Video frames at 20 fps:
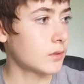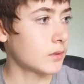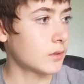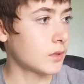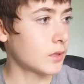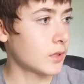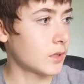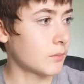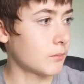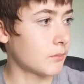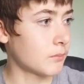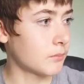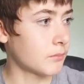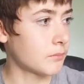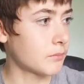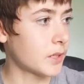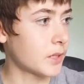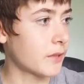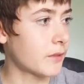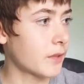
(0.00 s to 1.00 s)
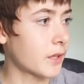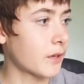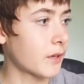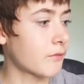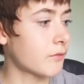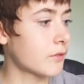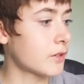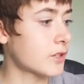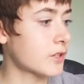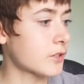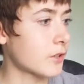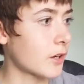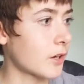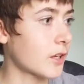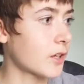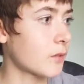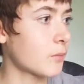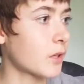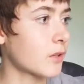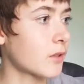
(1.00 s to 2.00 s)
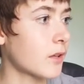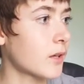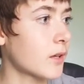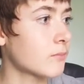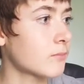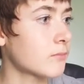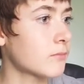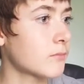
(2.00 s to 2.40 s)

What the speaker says: But I think I finished talking about that.